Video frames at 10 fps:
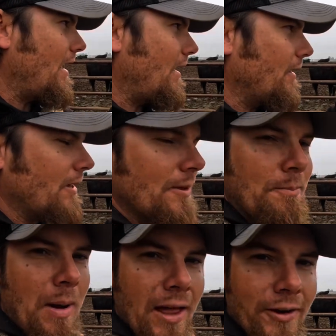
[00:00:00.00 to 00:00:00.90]
Uh,
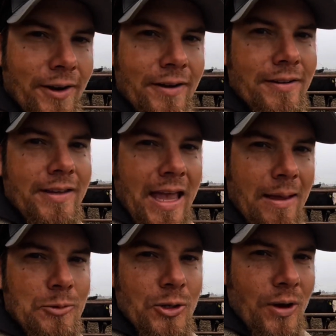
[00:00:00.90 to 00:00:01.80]
mother
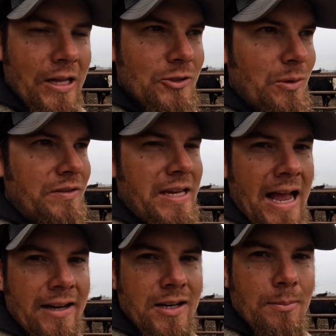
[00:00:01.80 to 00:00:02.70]
came to us with
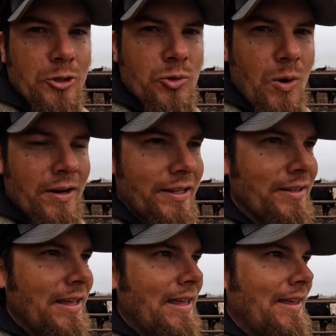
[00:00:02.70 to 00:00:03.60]
tag number 20.